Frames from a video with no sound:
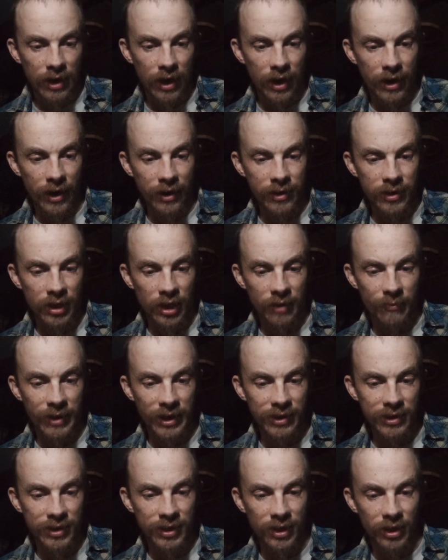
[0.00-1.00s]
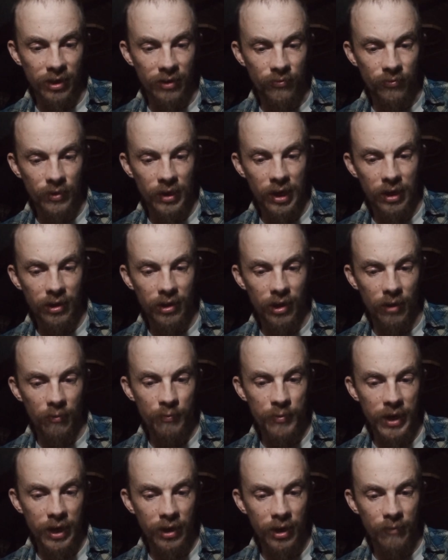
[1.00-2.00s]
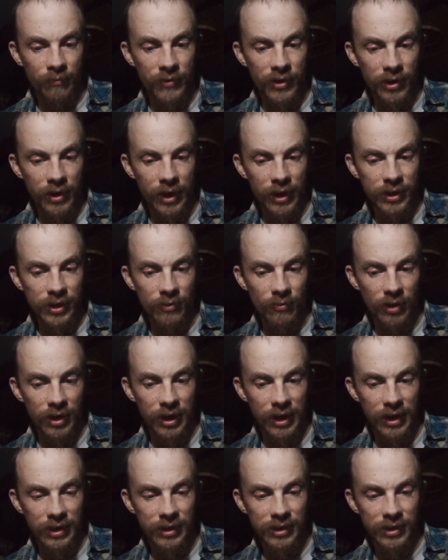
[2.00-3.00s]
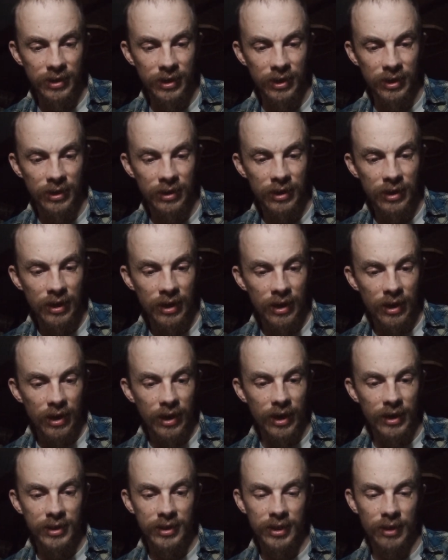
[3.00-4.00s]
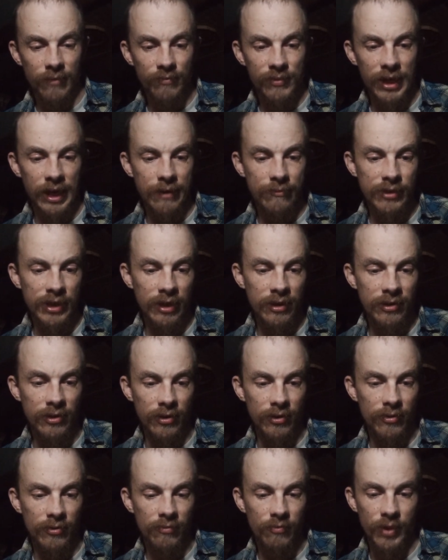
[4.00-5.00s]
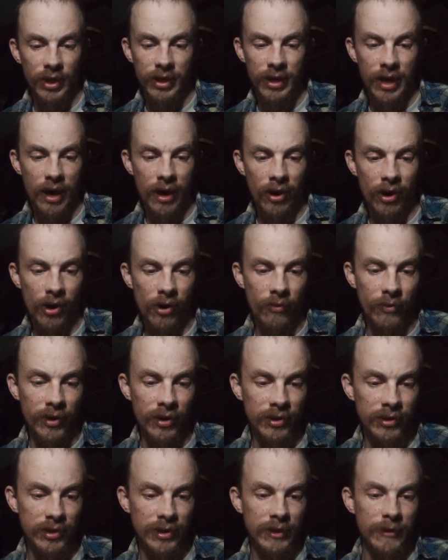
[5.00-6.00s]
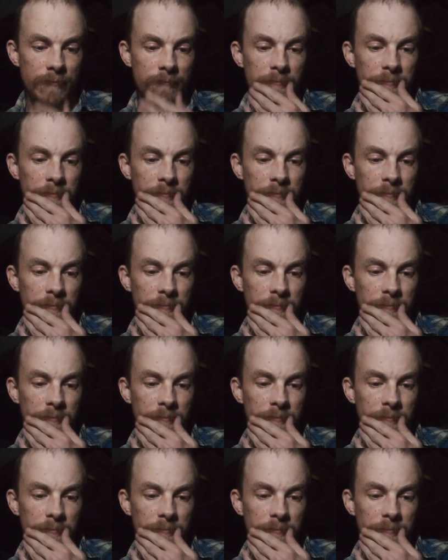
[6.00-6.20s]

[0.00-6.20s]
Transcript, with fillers: And I tell myself, well, I'll pick up the next one I see and sometimes I do, but not always.